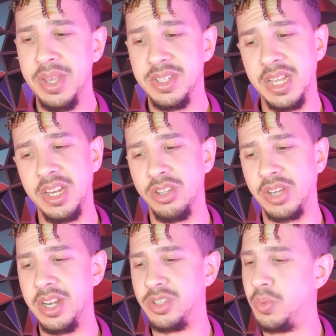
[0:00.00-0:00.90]
Taking a look
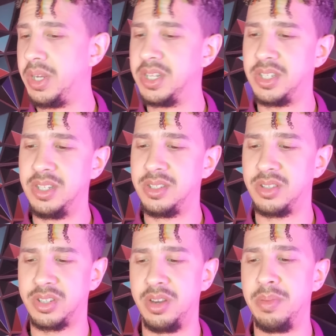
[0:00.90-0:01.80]
at its weaknesses,
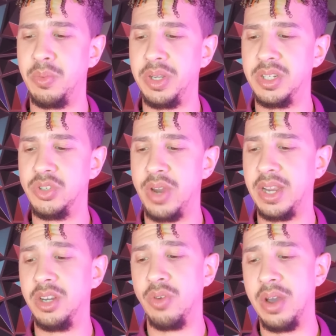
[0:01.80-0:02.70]
it's going to be weak to
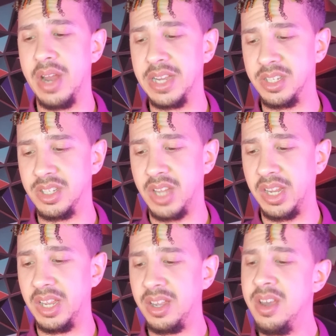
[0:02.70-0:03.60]
dragon, ground, ice, and
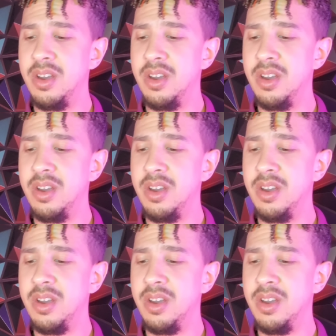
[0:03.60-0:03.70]
psychic,